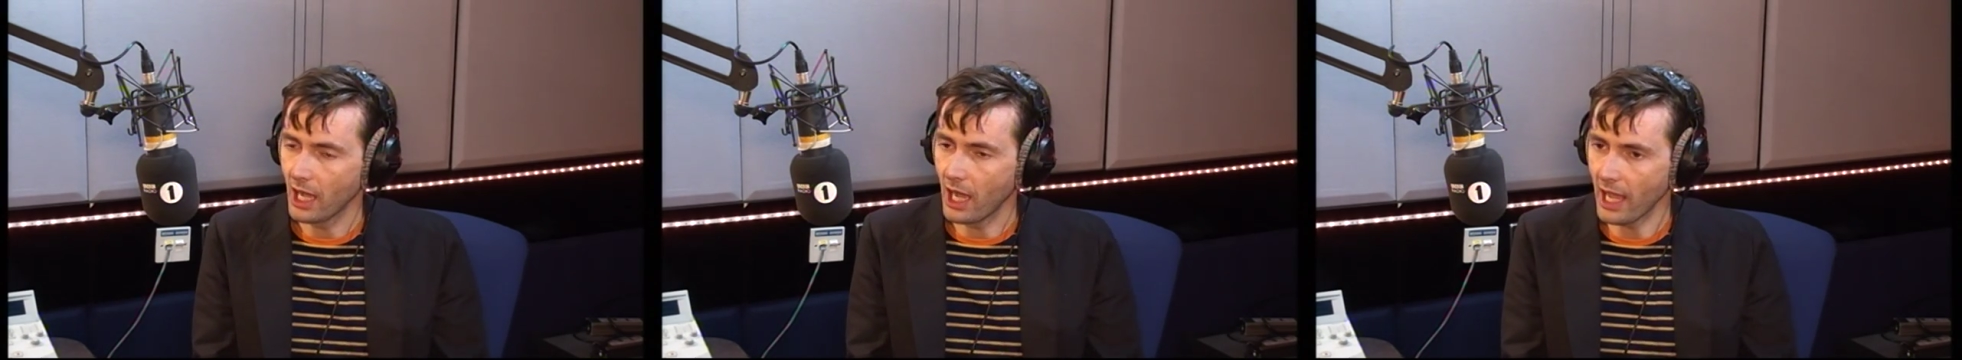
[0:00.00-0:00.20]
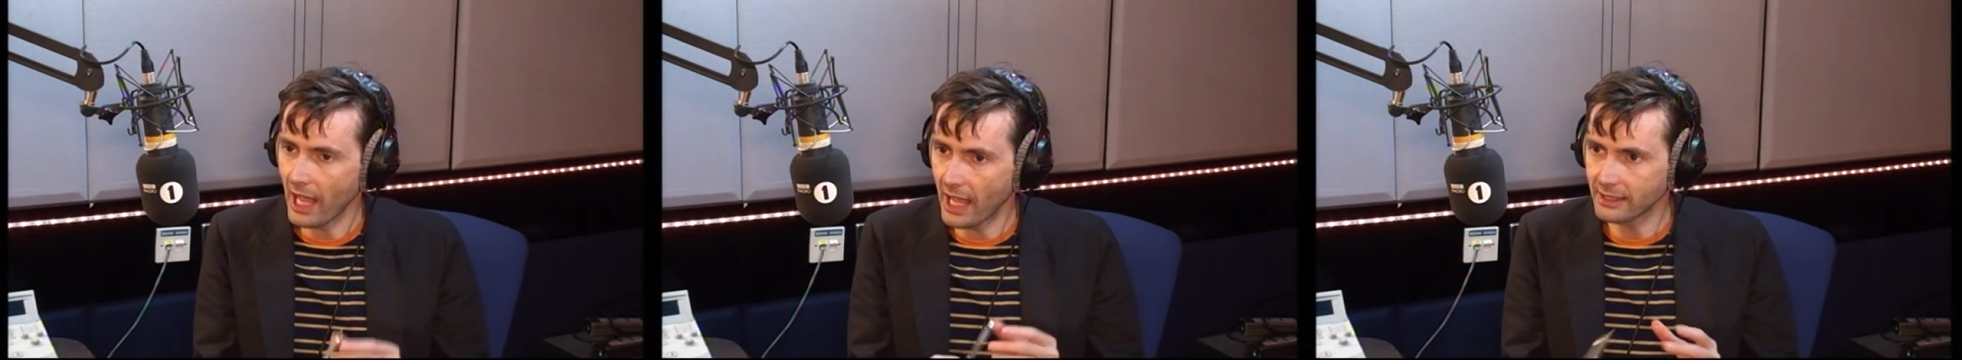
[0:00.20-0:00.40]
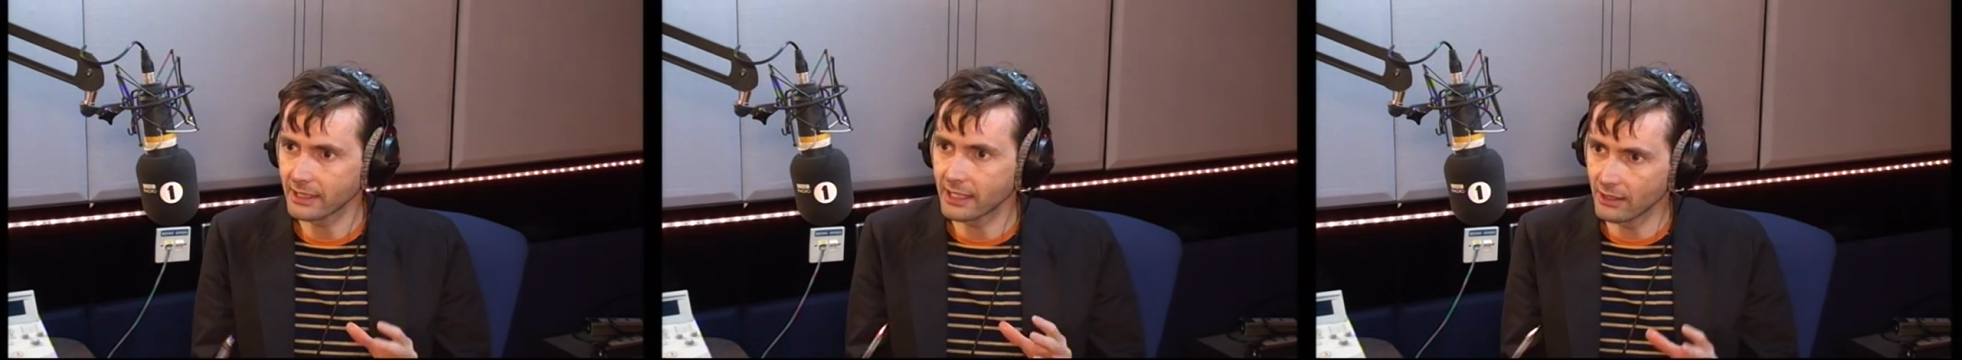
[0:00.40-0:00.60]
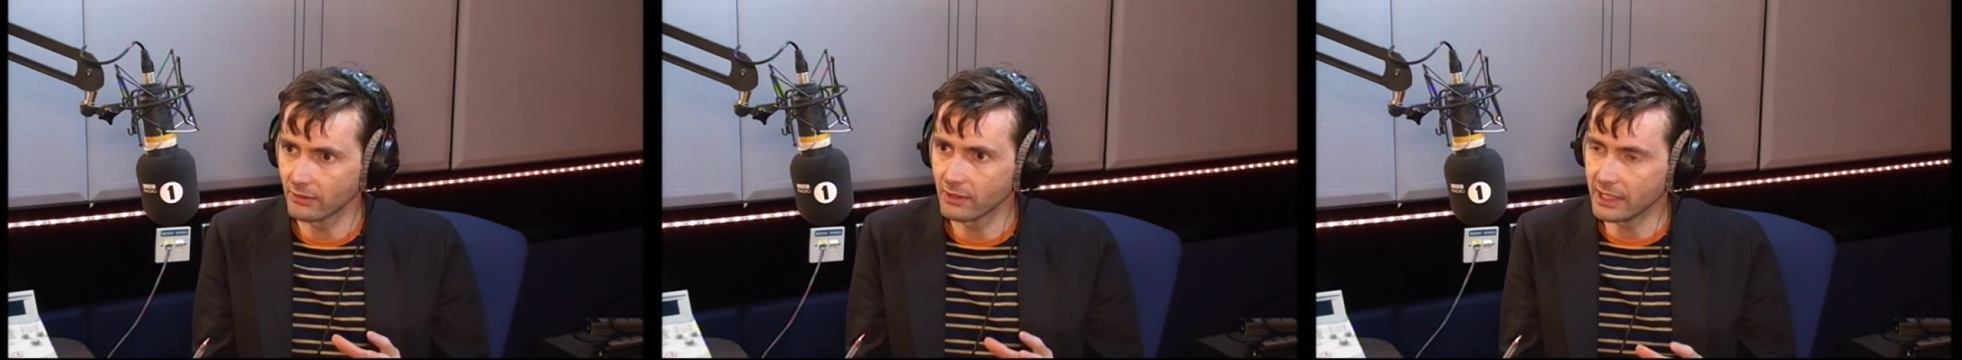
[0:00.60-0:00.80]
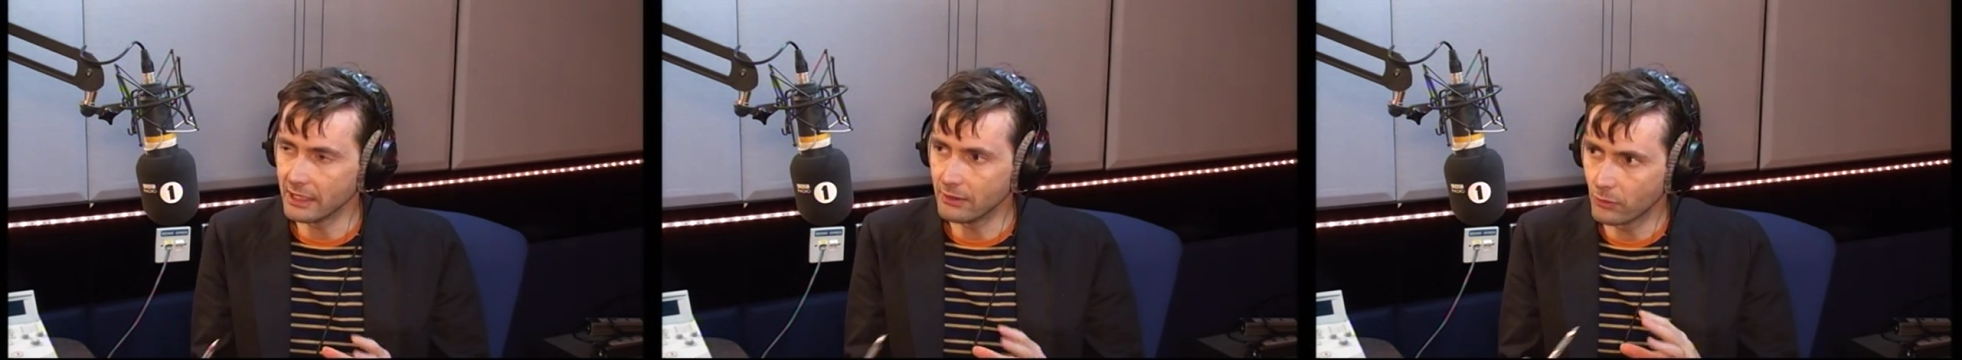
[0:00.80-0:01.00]
I had to kind of
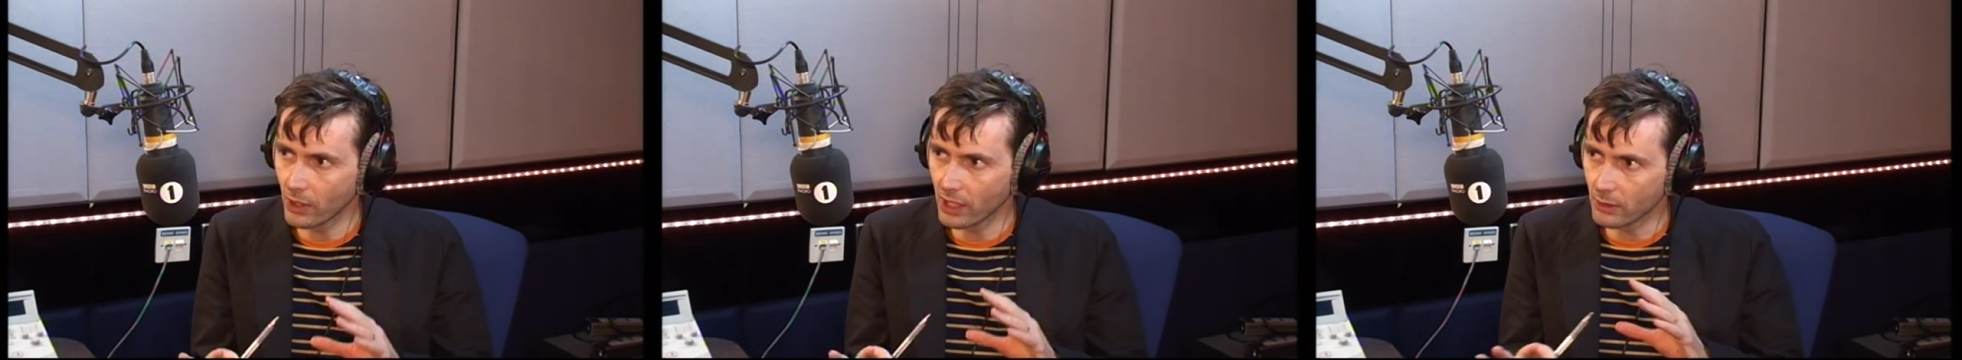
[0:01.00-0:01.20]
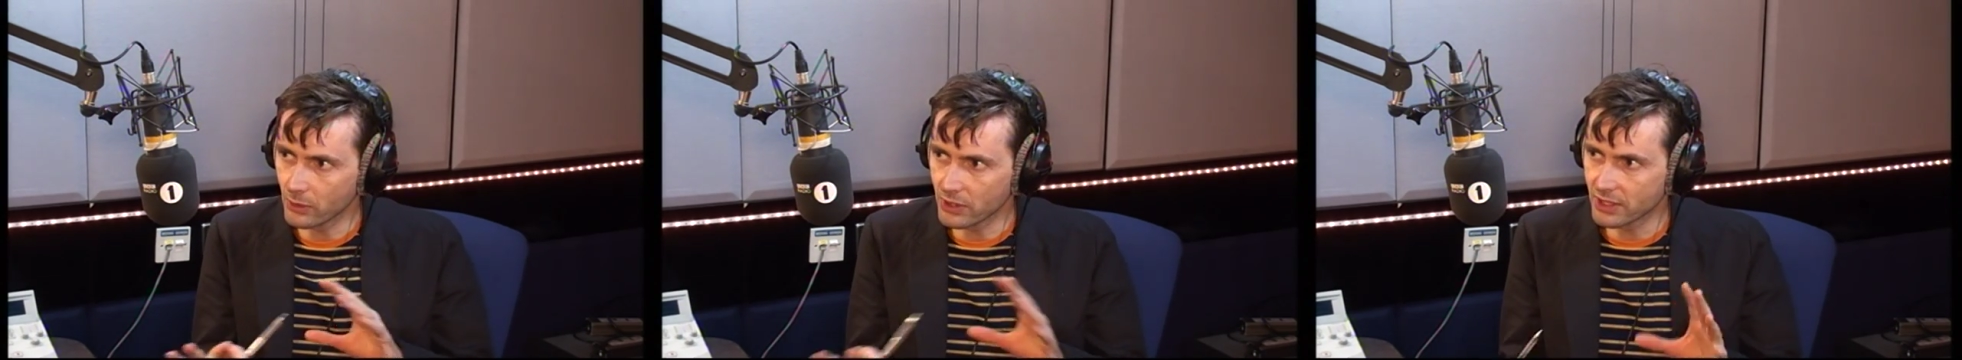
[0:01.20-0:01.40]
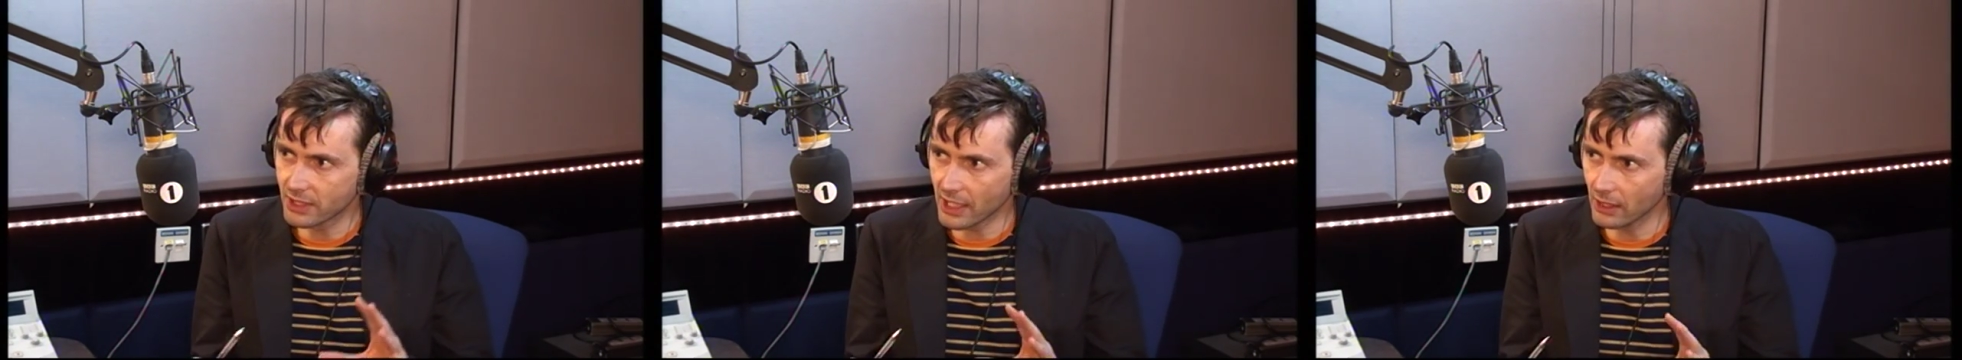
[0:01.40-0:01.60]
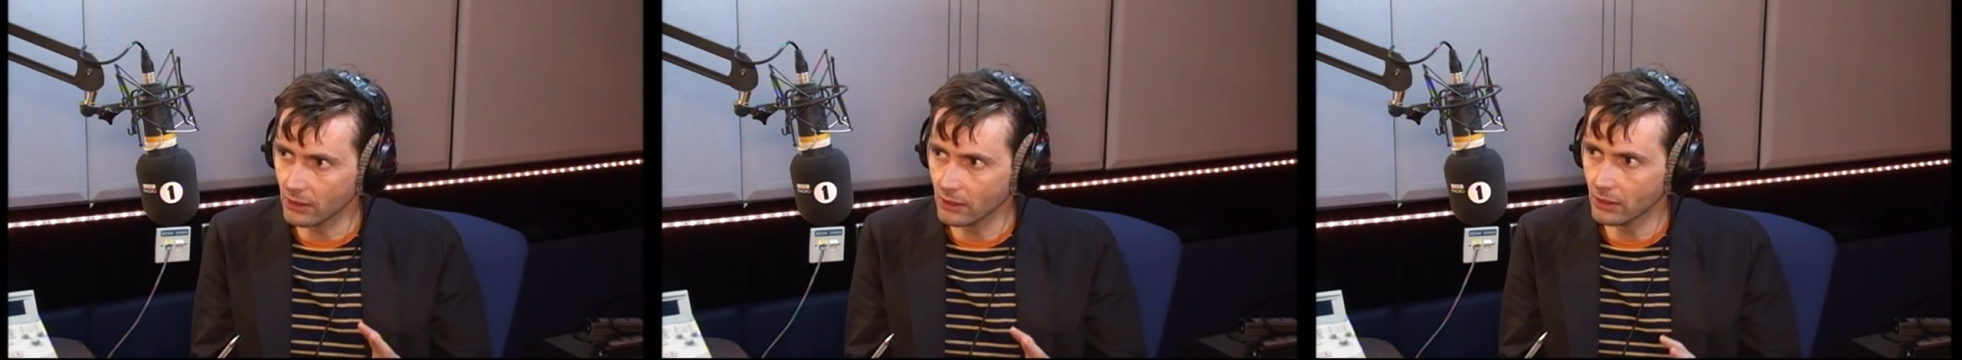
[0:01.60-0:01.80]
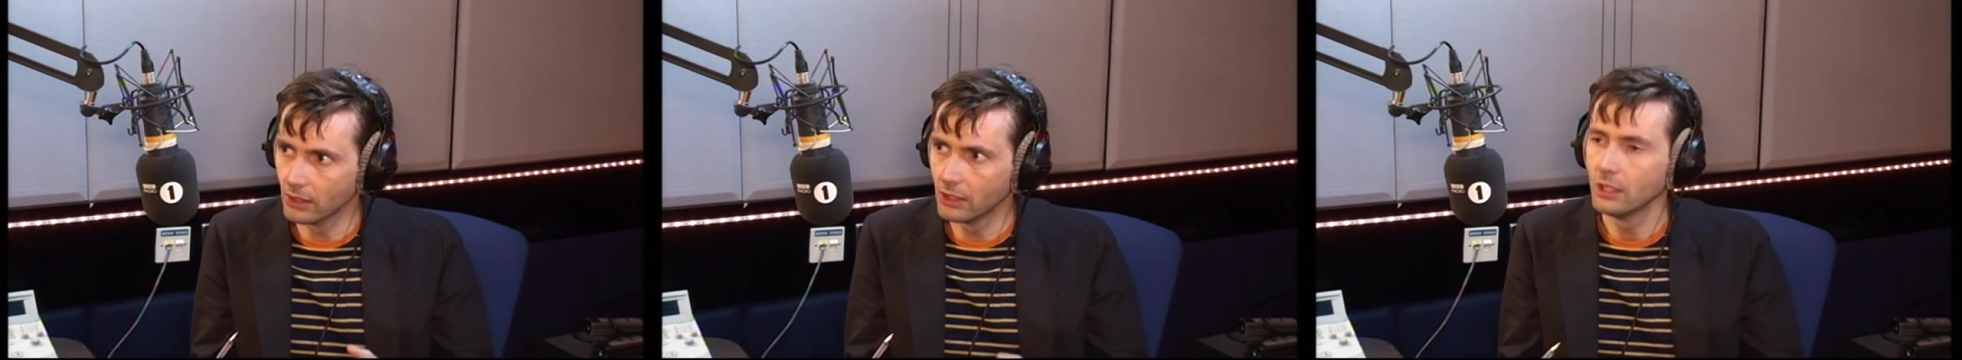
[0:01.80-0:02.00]
leave while it was
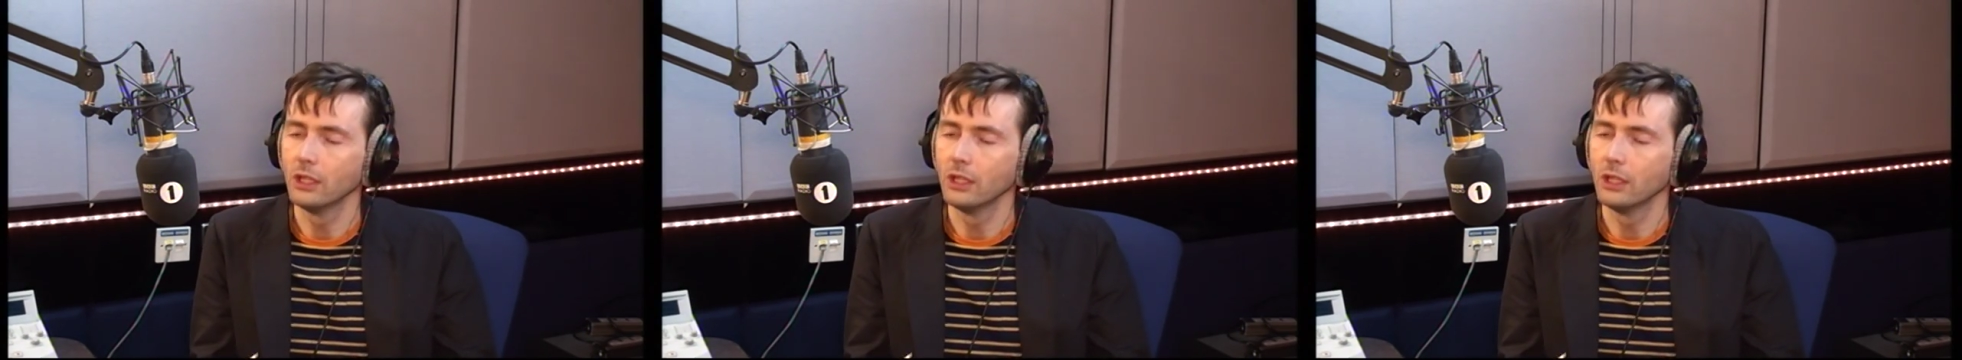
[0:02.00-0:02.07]
still